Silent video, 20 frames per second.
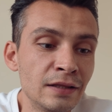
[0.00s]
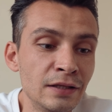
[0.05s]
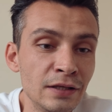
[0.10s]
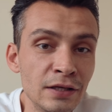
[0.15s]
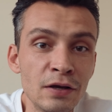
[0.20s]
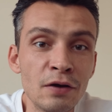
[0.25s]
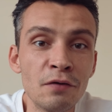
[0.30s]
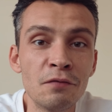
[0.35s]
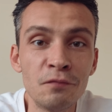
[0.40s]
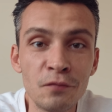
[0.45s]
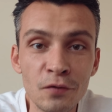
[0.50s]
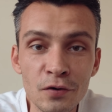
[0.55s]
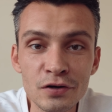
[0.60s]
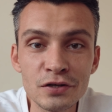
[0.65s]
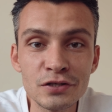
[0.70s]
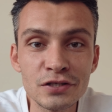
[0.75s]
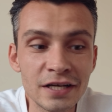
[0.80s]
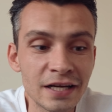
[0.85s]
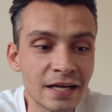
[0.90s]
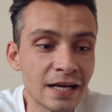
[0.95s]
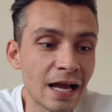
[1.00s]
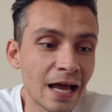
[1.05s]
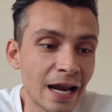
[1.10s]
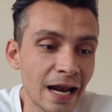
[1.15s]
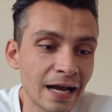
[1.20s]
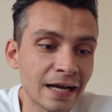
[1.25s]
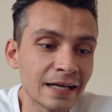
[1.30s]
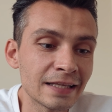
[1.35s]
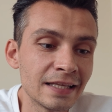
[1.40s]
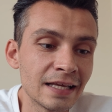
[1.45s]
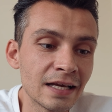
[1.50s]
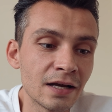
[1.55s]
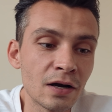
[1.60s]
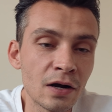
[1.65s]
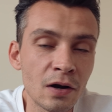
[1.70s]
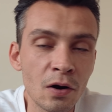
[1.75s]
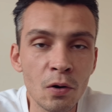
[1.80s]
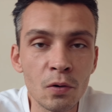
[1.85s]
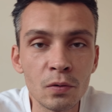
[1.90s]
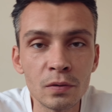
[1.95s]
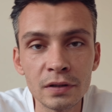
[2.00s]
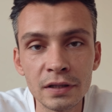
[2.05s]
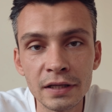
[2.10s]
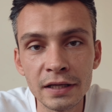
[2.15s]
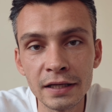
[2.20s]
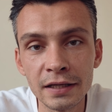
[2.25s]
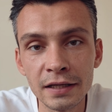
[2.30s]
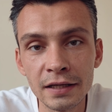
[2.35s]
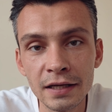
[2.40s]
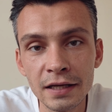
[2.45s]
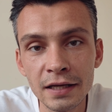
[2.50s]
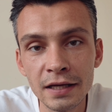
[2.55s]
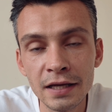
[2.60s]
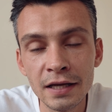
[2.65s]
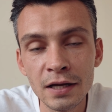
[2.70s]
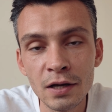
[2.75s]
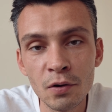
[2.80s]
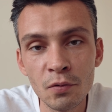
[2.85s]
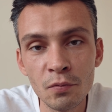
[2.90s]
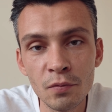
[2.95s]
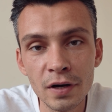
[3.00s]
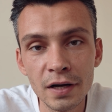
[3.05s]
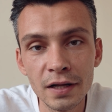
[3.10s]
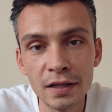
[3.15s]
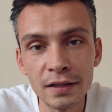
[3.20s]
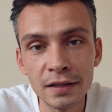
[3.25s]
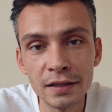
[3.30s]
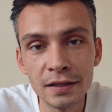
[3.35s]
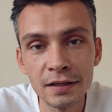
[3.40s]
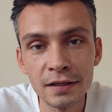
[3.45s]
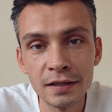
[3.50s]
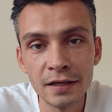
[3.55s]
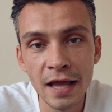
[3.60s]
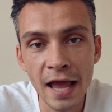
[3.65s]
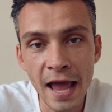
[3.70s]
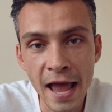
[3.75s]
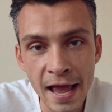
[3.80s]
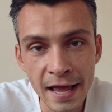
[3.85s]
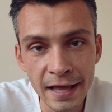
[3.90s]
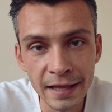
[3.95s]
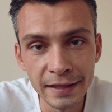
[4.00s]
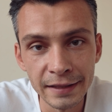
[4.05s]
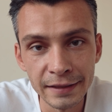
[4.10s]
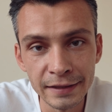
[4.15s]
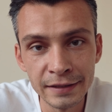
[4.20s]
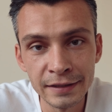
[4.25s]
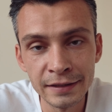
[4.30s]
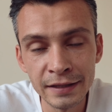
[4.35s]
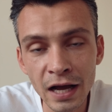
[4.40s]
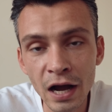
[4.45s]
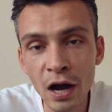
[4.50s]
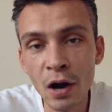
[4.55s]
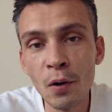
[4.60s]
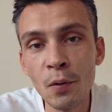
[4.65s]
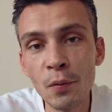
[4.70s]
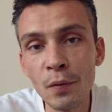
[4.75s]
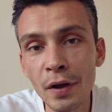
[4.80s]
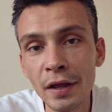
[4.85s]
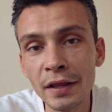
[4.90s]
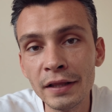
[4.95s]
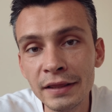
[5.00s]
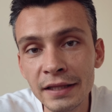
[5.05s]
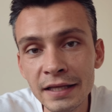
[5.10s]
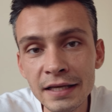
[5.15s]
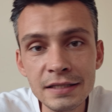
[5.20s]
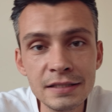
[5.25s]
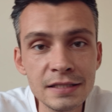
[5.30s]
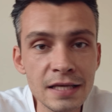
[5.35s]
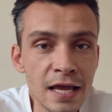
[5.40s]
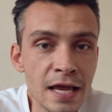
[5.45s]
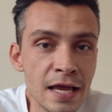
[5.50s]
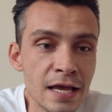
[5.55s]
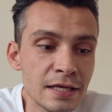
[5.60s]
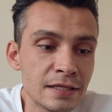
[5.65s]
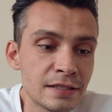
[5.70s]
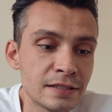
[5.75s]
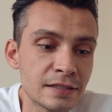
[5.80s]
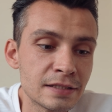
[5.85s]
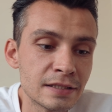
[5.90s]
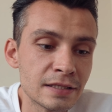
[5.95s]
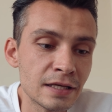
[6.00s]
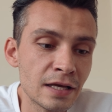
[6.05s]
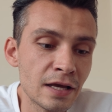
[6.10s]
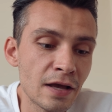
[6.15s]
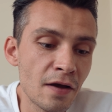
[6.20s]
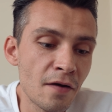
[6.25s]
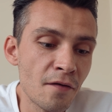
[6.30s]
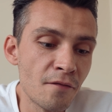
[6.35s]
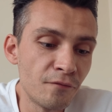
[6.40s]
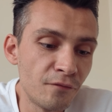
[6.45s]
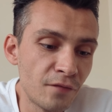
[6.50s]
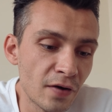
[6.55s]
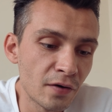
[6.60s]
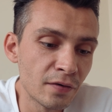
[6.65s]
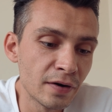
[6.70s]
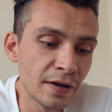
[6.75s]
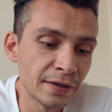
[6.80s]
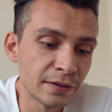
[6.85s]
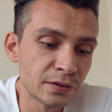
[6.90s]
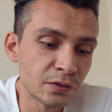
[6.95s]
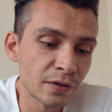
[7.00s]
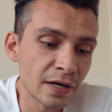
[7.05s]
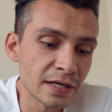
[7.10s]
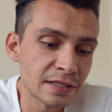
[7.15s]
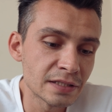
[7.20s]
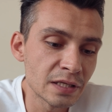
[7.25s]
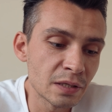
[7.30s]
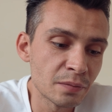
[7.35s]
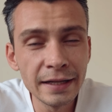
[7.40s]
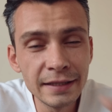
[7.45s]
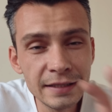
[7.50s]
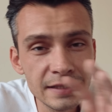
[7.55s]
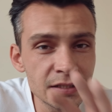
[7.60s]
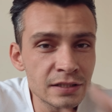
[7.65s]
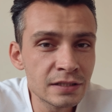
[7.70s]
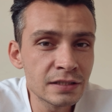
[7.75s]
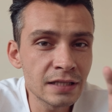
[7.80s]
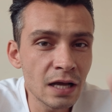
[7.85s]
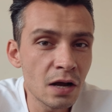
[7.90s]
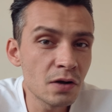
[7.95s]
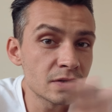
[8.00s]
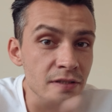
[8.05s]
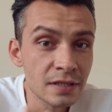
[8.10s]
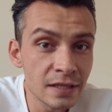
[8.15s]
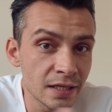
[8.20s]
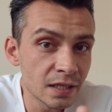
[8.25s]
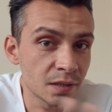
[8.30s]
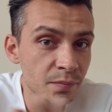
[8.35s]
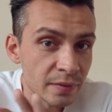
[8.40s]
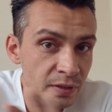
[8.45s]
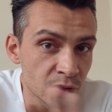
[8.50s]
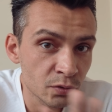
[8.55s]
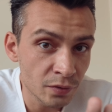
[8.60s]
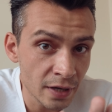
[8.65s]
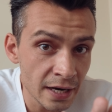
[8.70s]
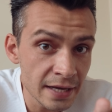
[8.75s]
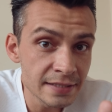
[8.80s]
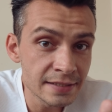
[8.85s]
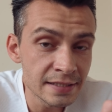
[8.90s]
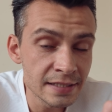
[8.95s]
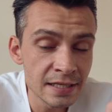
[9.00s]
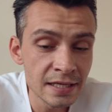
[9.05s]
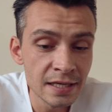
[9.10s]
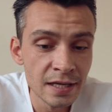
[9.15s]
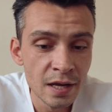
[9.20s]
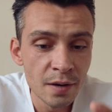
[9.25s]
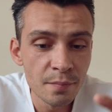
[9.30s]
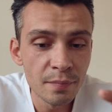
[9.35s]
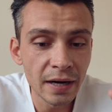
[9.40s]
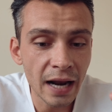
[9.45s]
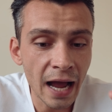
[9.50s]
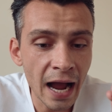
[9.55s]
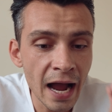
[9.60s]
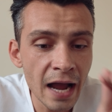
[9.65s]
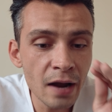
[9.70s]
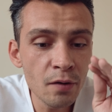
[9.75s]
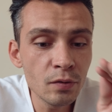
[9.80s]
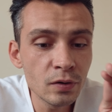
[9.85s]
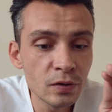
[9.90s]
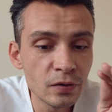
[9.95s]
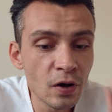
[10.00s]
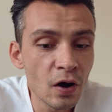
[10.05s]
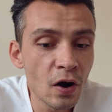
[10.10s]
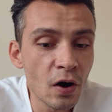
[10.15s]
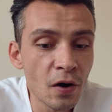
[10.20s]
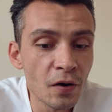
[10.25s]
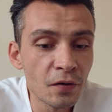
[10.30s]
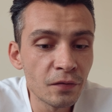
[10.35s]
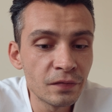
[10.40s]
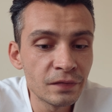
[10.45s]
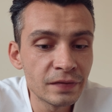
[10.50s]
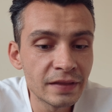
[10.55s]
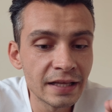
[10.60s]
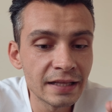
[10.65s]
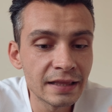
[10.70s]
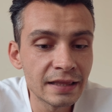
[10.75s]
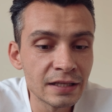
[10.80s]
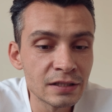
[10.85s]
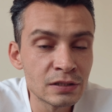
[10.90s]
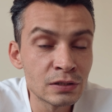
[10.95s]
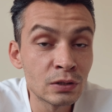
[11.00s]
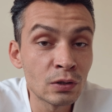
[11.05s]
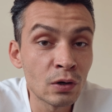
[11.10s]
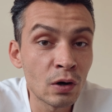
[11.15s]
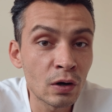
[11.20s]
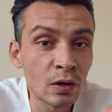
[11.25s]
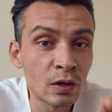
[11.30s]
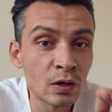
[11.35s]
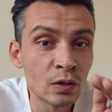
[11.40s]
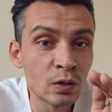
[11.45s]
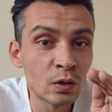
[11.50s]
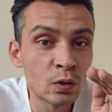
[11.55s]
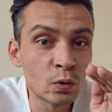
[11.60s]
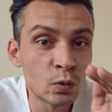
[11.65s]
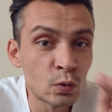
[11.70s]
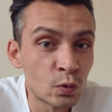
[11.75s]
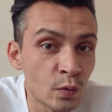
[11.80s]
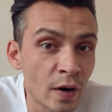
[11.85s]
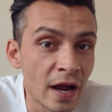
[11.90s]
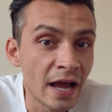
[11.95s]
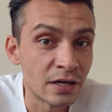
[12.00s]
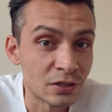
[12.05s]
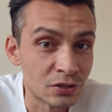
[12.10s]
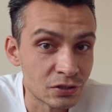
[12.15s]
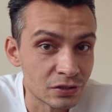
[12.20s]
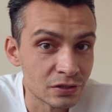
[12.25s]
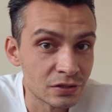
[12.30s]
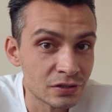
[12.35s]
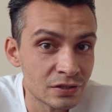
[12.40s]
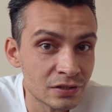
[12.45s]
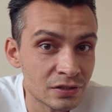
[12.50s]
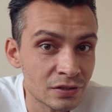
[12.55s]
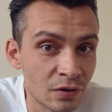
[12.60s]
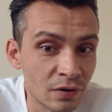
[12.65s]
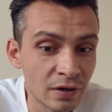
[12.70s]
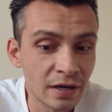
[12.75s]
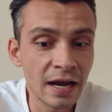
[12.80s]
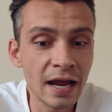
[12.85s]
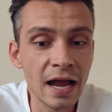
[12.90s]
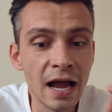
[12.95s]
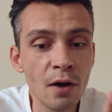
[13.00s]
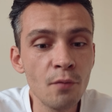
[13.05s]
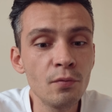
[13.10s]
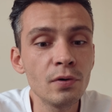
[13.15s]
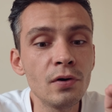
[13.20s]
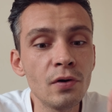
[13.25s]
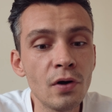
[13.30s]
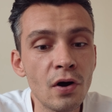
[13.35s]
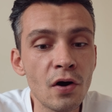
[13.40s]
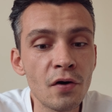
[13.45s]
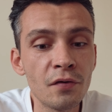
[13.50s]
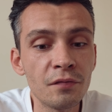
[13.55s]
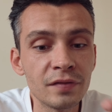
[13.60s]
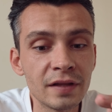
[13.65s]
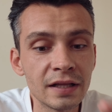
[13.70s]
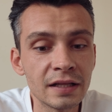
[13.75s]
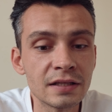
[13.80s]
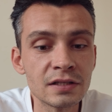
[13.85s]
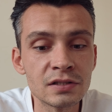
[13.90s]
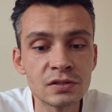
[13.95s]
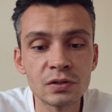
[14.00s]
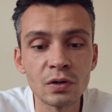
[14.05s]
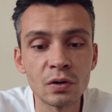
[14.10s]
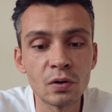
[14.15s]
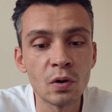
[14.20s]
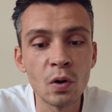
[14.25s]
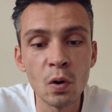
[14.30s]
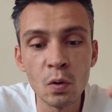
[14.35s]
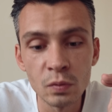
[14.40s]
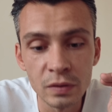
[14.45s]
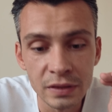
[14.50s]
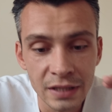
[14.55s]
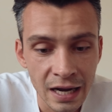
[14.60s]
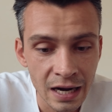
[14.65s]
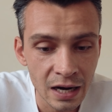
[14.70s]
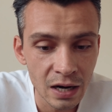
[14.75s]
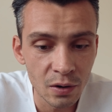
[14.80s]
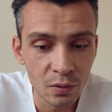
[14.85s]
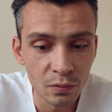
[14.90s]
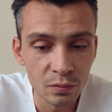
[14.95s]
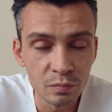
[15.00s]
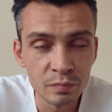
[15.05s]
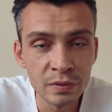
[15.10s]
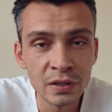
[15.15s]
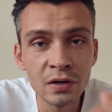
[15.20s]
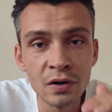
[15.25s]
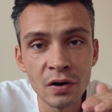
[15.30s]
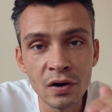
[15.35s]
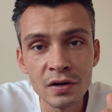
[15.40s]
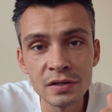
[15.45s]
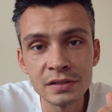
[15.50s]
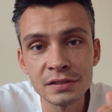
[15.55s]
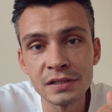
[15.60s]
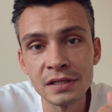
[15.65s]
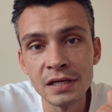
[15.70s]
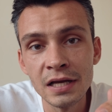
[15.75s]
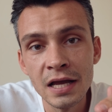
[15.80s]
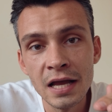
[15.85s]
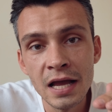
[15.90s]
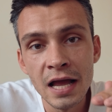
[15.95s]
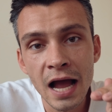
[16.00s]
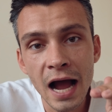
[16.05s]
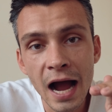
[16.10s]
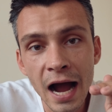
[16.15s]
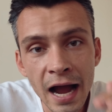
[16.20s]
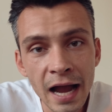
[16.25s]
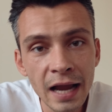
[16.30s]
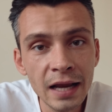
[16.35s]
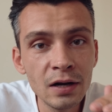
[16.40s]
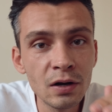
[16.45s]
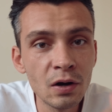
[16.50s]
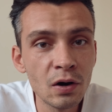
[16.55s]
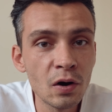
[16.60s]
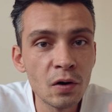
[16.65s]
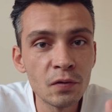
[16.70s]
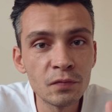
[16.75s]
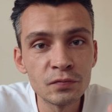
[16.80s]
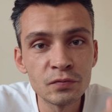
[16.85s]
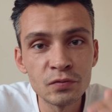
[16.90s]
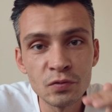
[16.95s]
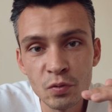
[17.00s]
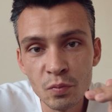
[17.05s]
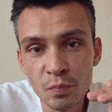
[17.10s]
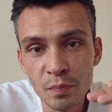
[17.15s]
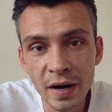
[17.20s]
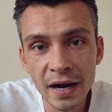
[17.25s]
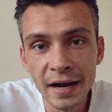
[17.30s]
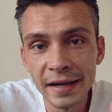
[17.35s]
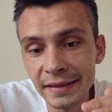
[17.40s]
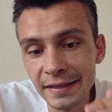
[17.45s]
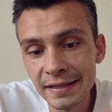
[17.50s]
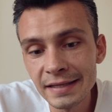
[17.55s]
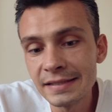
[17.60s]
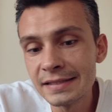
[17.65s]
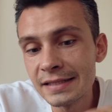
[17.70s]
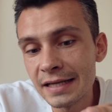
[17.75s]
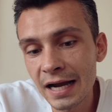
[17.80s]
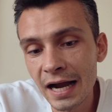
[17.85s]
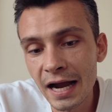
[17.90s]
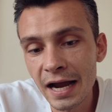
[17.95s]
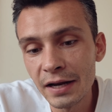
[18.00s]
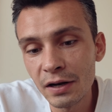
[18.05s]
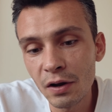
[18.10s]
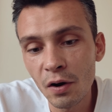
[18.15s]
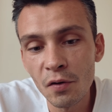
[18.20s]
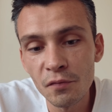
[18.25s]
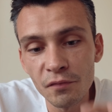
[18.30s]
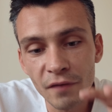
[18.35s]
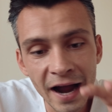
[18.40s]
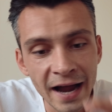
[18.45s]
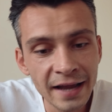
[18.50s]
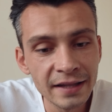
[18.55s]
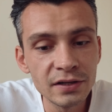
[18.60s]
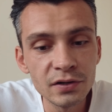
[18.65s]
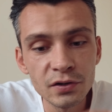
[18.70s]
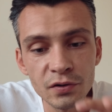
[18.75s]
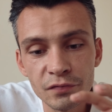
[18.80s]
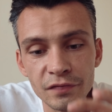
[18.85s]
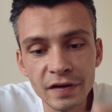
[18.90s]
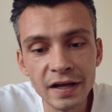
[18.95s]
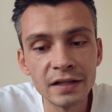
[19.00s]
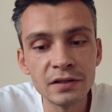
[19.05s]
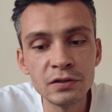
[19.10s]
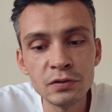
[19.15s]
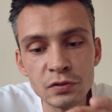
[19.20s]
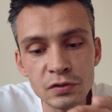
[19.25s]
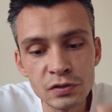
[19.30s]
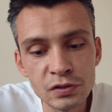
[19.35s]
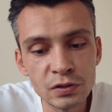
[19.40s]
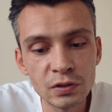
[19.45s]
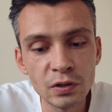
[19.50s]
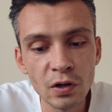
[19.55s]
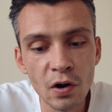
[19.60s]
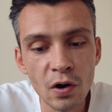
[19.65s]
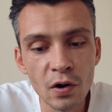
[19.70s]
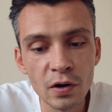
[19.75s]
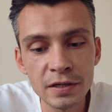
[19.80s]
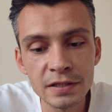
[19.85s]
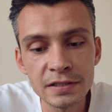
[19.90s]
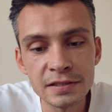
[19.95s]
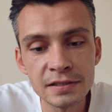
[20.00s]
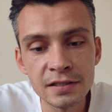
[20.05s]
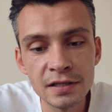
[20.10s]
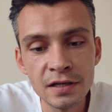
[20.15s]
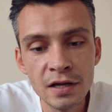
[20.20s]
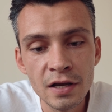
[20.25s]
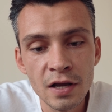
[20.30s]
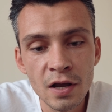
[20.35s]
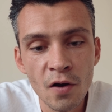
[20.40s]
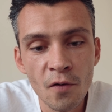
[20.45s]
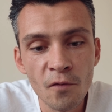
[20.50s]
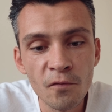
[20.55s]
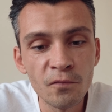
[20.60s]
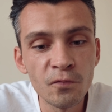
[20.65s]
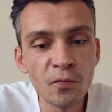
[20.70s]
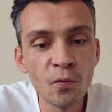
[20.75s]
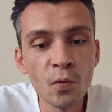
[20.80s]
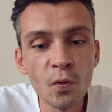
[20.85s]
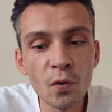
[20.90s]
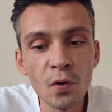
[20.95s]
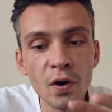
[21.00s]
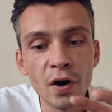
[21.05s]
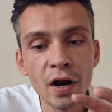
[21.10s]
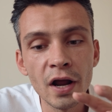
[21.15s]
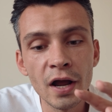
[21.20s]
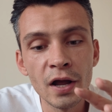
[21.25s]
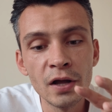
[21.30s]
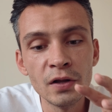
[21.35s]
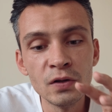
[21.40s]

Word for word: the Virgin Galactic holding will end. Now, this is very interesting and this sounds a little bit crazy, but I would love that the stock crashes. Okay, I would love that the stock go down because I love to buy this kind of undervalued stocks for